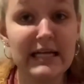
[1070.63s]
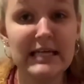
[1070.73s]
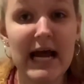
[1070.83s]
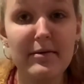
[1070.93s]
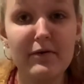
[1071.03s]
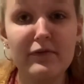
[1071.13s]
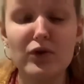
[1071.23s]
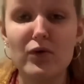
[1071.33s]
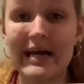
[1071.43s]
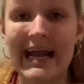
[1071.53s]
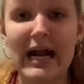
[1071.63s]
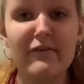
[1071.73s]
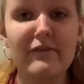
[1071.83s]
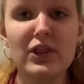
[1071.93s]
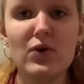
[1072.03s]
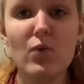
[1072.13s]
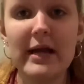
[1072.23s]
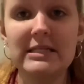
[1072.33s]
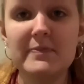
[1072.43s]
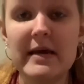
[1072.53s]
time if you don't care for the
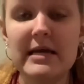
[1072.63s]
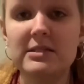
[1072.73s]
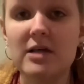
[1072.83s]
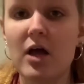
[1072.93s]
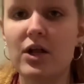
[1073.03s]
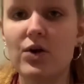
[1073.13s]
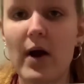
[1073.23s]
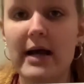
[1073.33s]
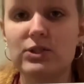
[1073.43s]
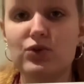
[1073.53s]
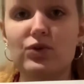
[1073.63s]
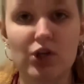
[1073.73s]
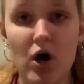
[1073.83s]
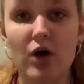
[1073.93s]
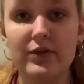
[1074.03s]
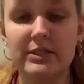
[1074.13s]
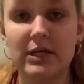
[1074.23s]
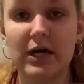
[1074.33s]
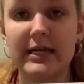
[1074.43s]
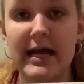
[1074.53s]
white space. Otherwise, you could call this
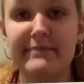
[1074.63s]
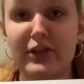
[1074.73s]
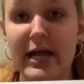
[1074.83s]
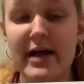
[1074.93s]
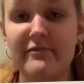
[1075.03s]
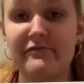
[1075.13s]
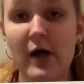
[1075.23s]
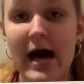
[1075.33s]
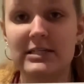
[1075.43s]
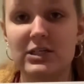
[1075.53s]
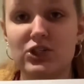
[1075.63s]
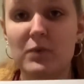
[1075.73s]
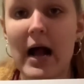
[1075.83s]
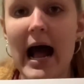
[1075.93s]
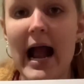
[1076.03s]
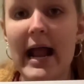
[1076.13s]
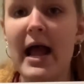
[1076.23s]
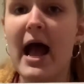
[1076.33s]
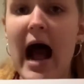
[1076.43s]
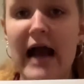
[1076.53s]
good and lay it flat to dry.
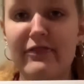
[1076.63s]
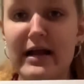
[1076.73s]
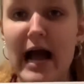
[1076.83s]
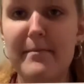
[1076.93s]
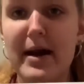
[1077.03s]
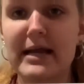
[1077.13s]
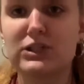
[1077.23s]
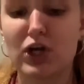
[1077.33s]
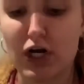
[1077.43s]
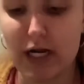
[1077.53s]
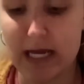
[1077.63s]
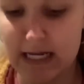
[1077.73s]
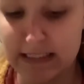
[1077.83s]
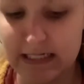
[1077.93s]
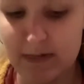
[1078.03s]
I think I might turn it and dip